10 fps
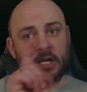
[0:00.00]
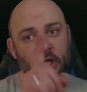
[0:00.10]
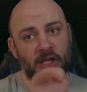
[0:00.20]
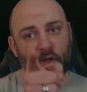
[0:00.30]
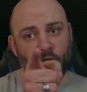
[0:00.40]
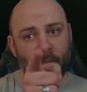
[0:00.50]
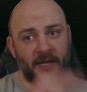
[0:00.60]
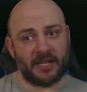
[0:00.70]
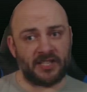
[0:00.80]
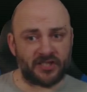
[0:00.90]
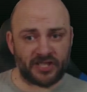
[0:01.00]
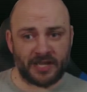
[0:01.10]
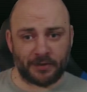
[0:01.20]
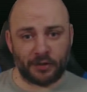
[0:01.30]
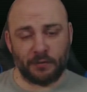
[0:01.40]
Hello everybody, it's
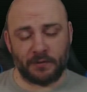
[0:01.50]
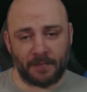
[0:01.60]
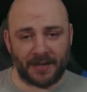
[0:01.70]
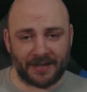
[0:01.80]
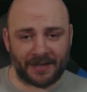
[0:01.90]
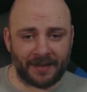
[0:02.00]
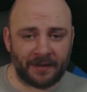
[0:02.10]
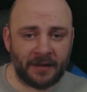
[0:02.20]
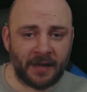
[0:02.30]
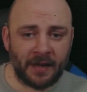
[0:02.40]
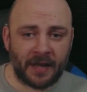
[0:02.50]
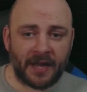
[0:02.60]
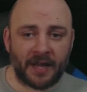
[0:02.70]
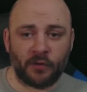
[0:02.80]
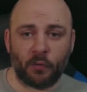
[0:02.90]
Captain Coots back again,
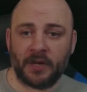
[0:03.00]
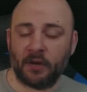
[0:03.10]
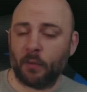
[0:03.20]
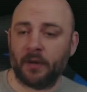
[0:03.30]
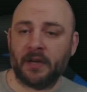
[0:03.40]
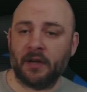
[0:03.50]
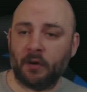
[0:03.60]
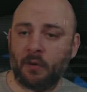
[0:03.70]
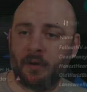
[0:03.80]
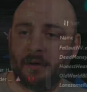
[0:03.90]
and we are working on